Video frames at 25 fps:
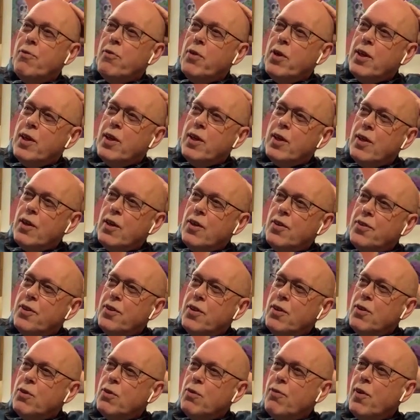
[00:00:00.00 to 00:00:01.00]
when I got
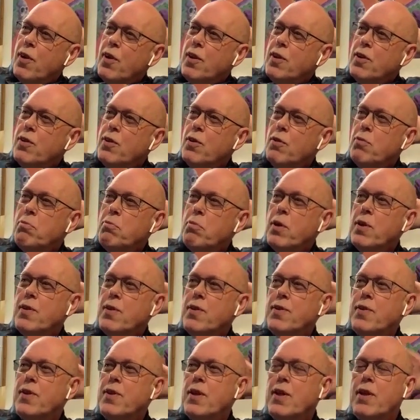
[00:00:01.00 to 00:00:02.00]
into Phantom,
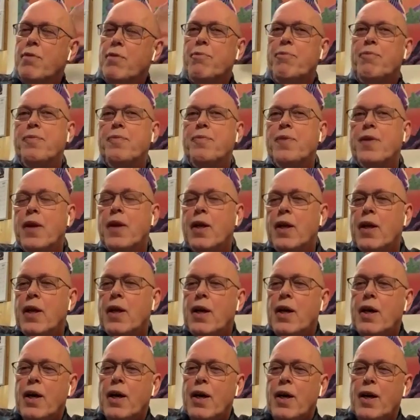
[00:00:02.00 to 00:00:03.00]
but um,
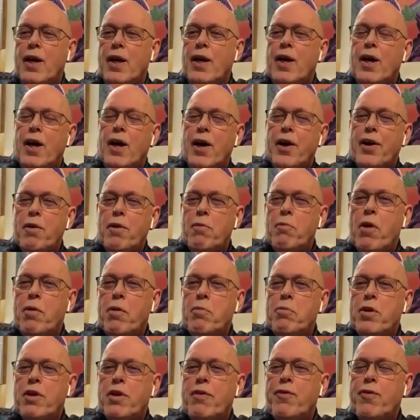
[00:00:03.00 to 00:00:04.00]
I
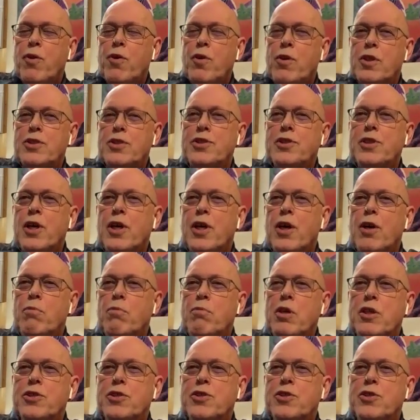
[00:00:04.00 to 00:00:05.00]
remember the first
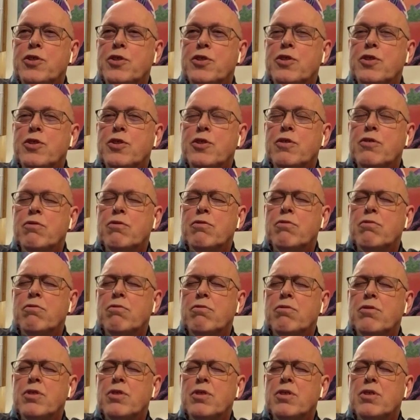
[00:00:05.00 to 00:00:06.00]
time, as
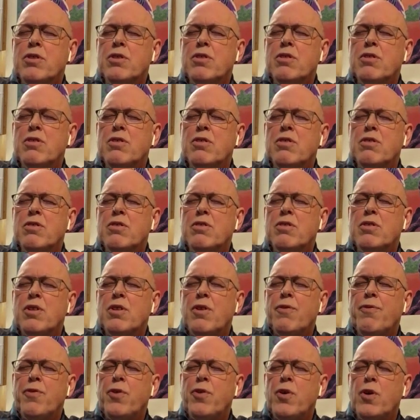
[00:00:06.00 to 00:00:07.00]
uh,
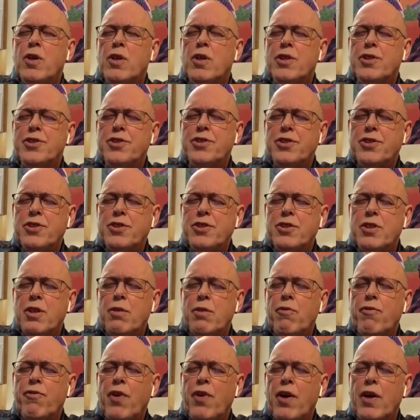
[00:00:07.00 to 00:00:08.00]
the first
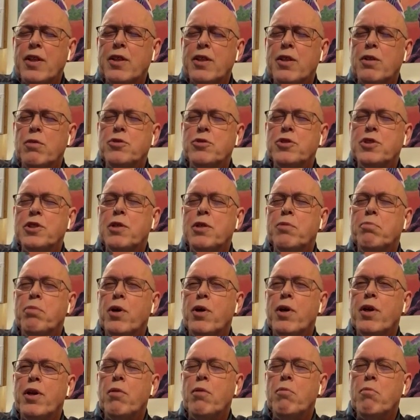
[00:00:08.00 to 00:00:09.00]
Phantom strip
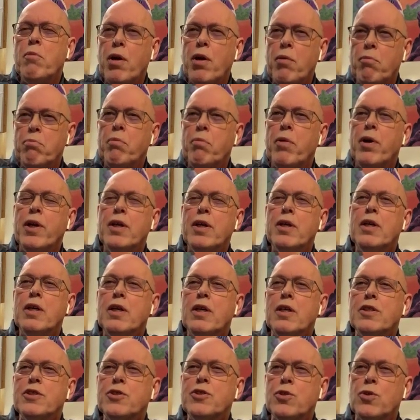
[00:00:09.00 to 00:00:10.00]
I remember
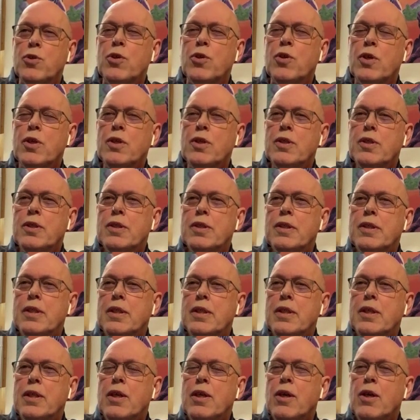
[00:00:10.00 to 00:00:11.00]
I saw
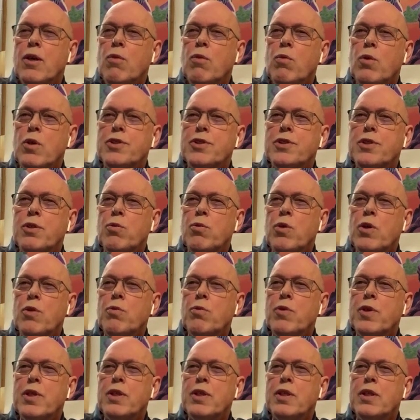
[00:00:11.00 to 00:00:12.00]
was the
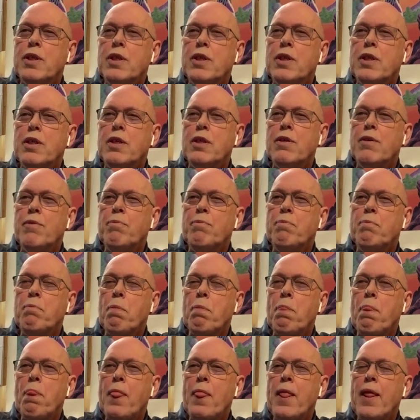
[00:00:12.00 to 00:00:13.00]
one with
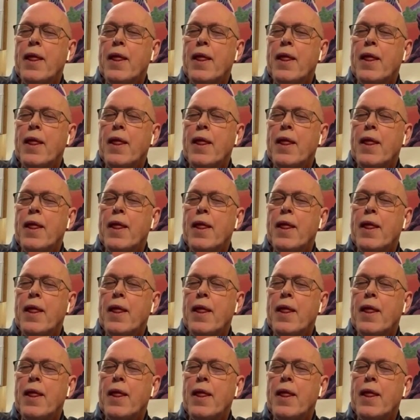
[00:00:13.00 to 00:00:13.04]
um,